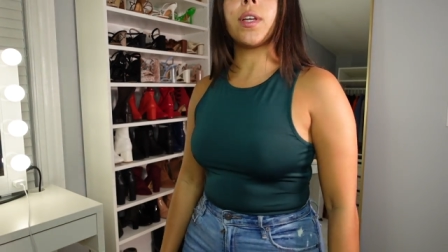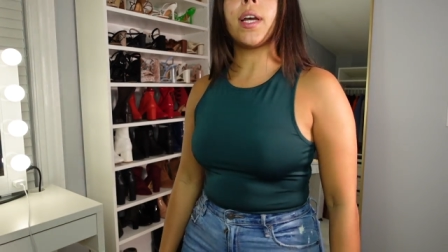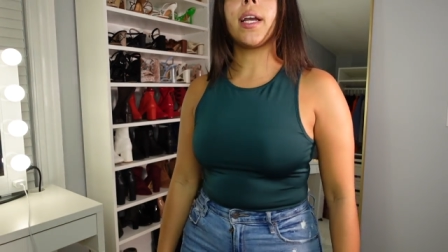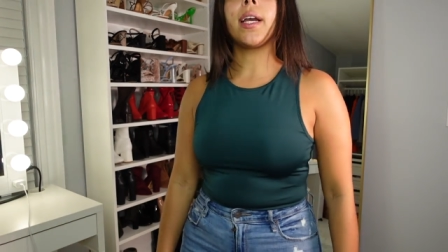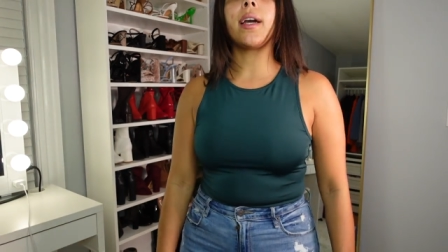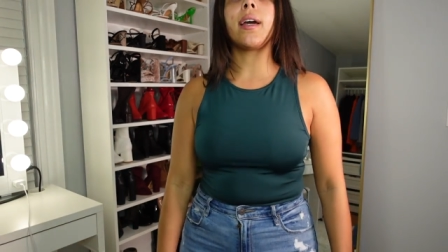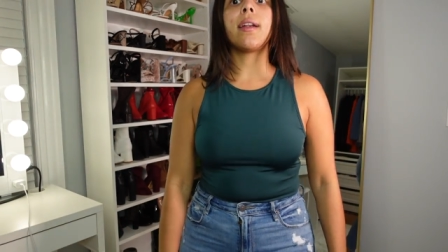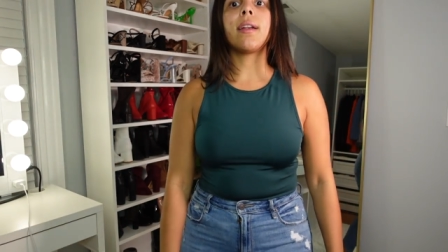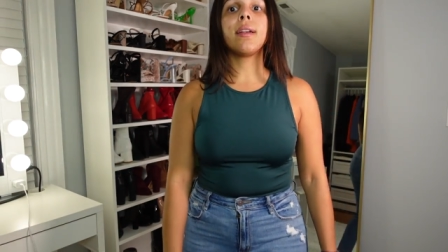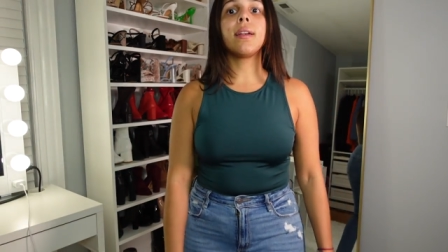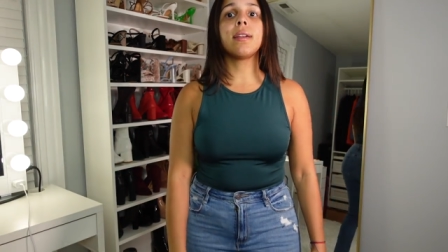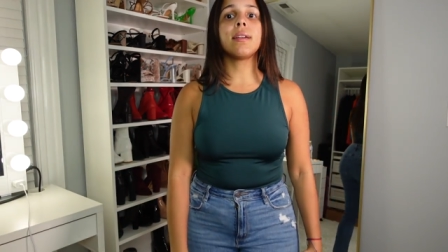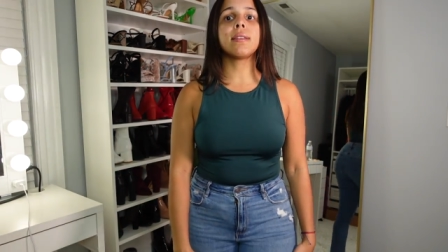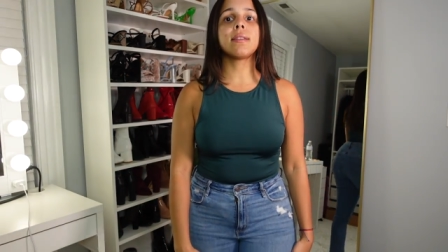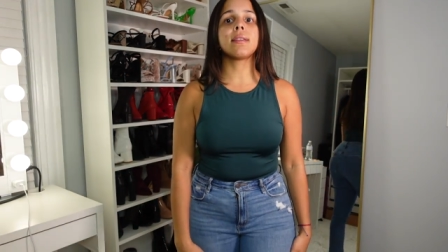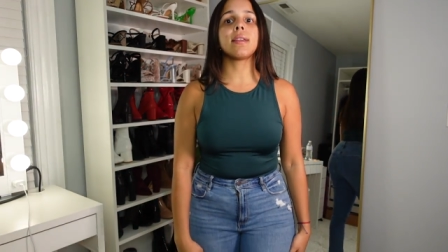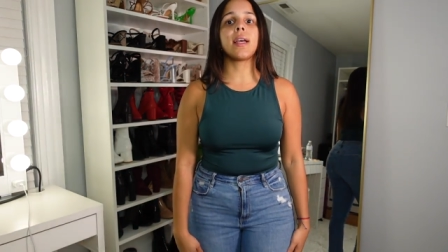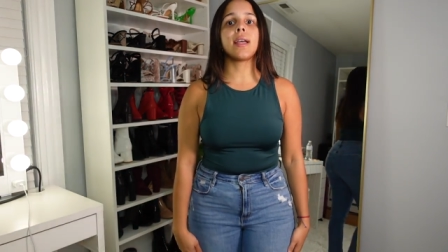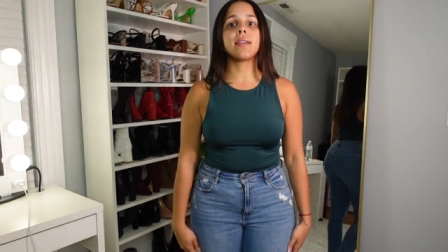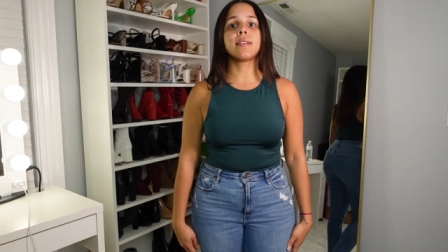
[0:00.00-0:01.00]
I got it in a
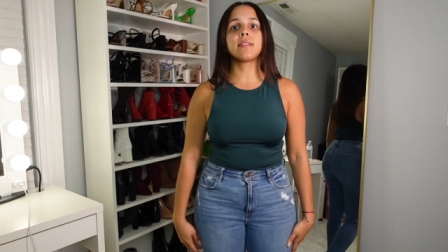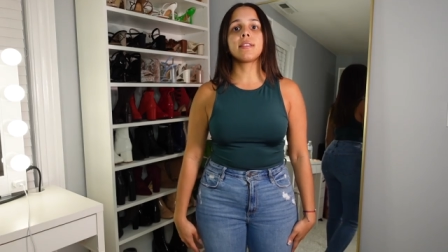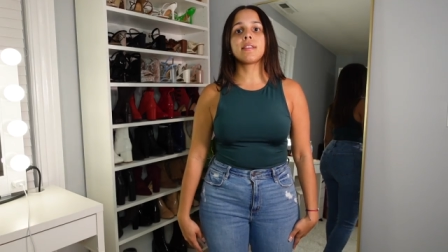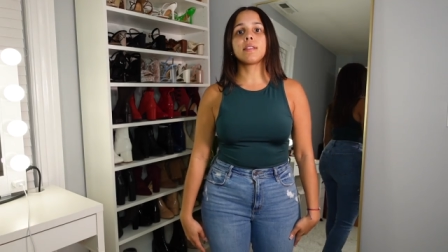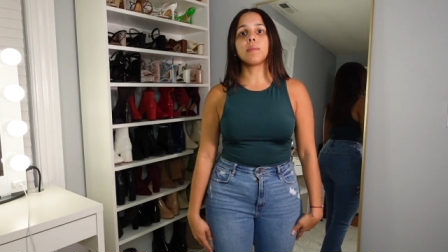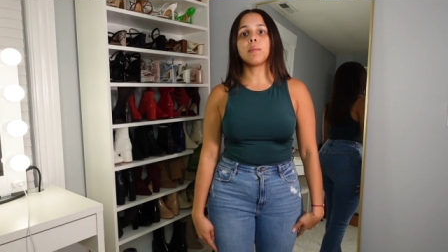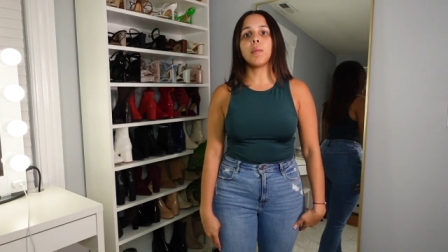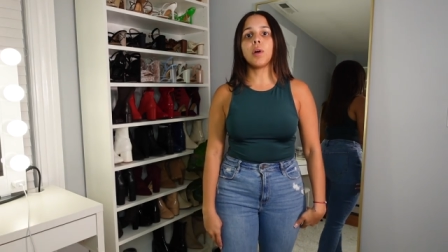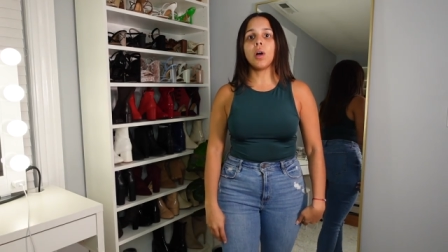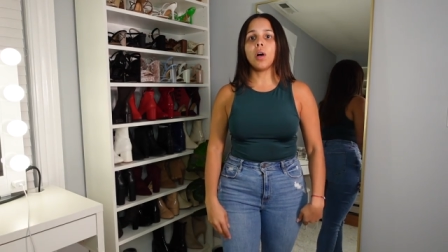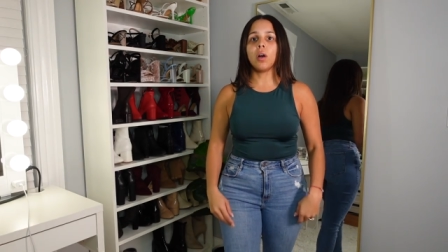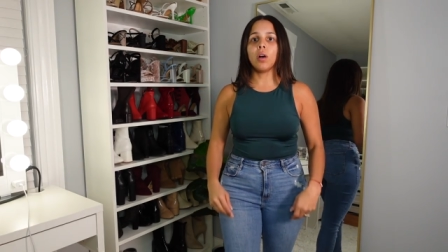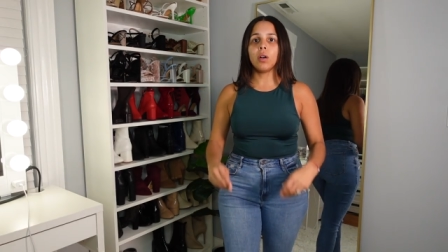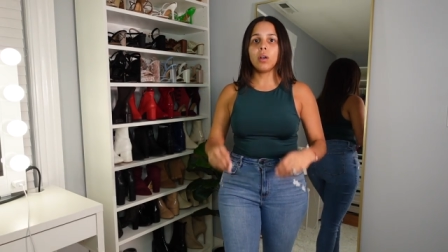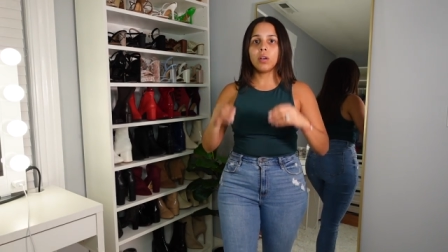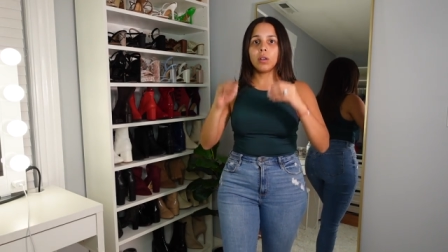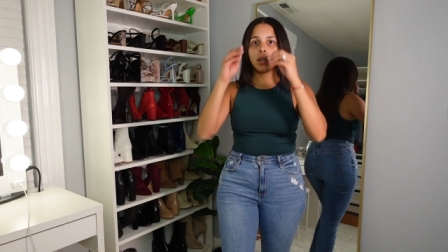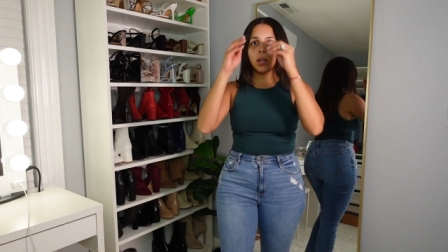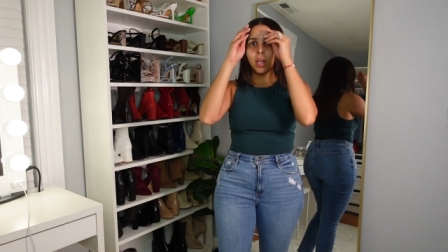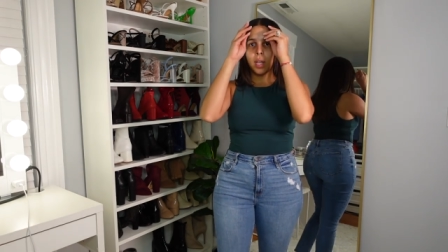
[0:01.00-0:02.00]
size
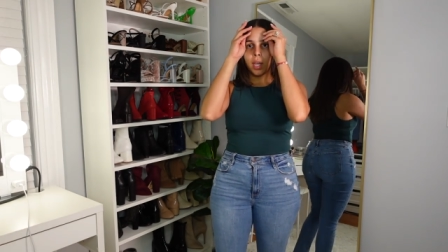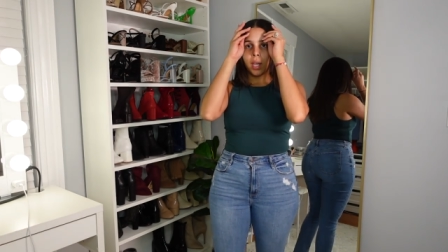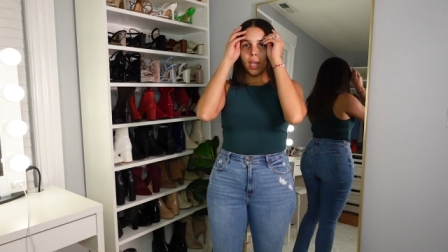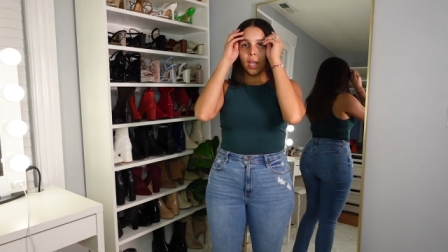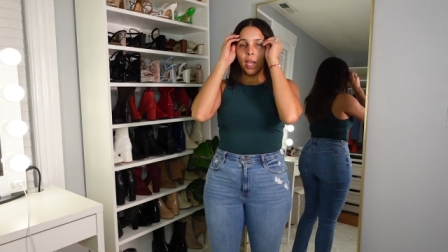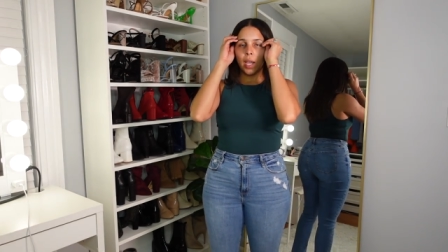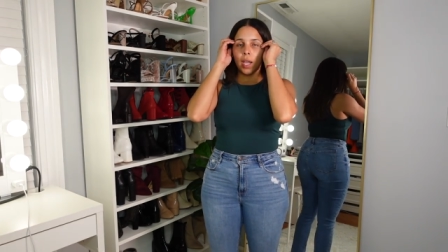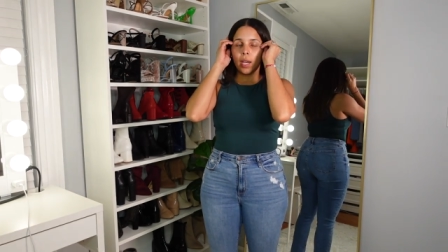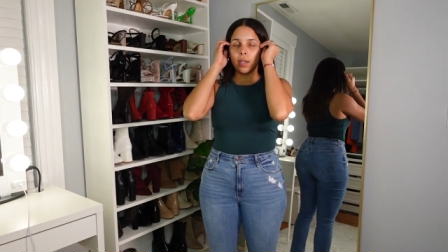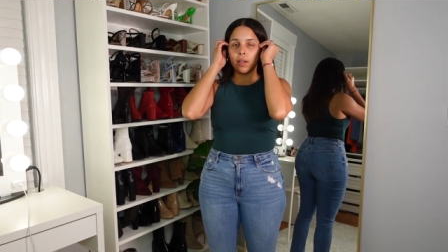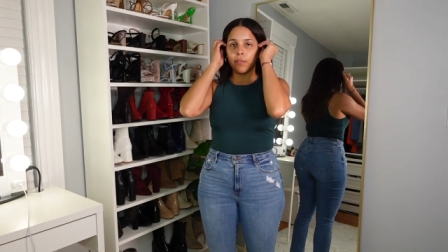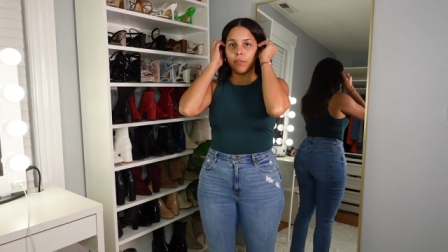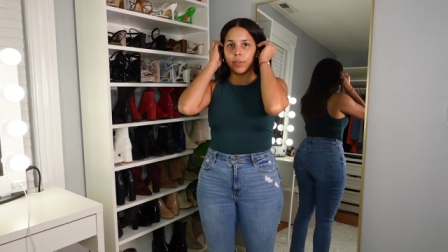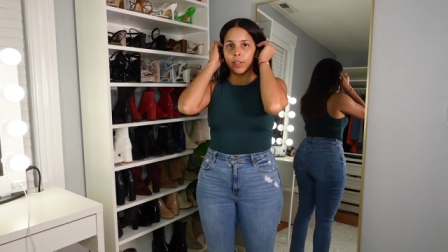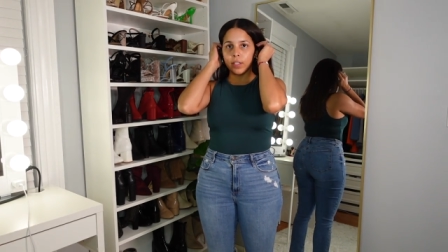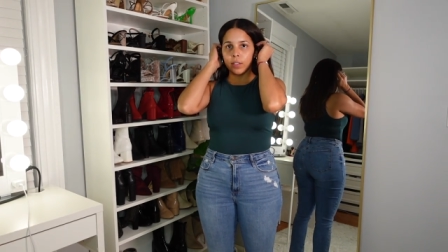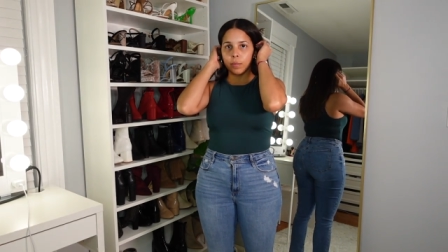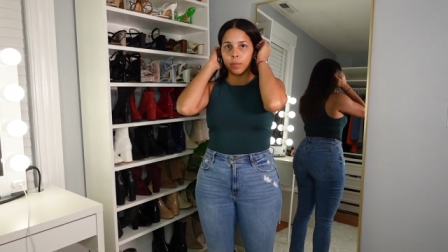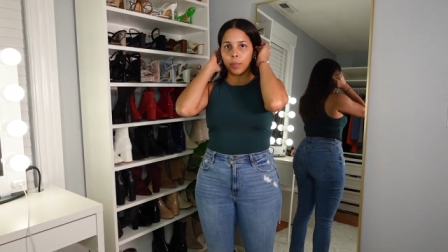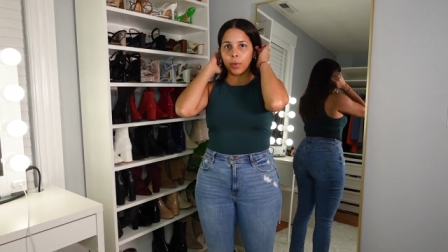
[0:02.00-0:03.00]
small and it
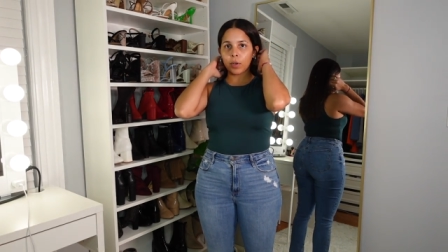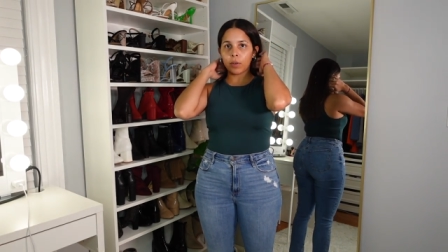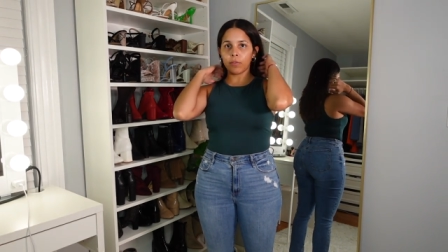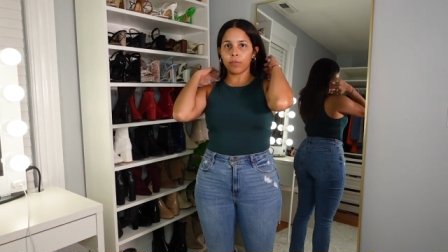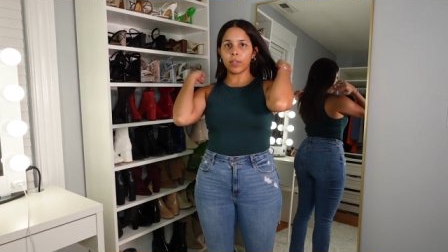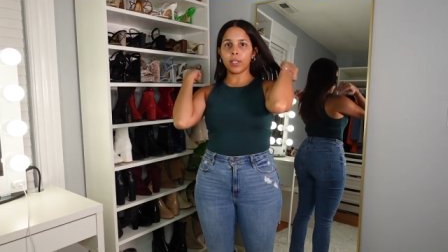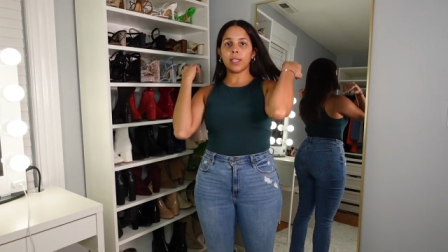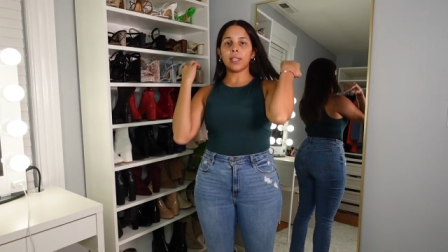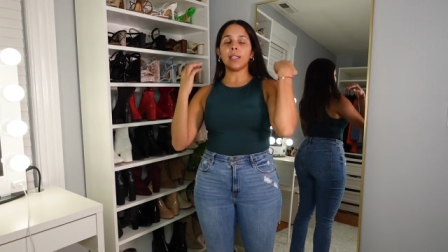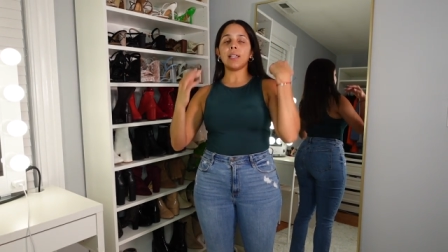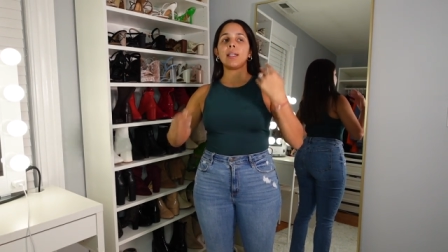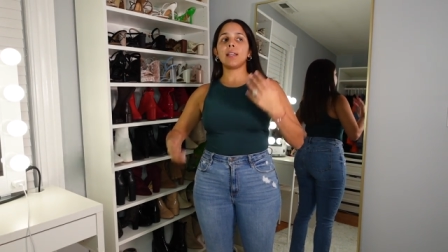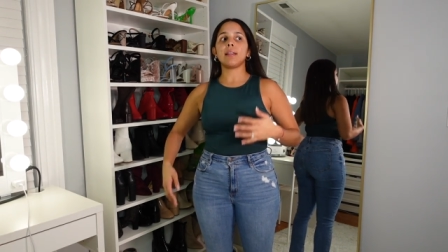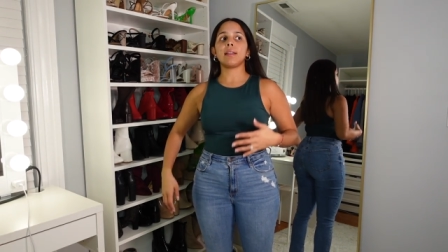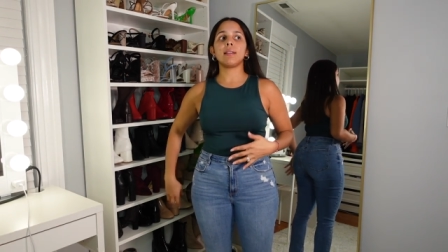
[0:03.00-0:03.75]
fits perfectly.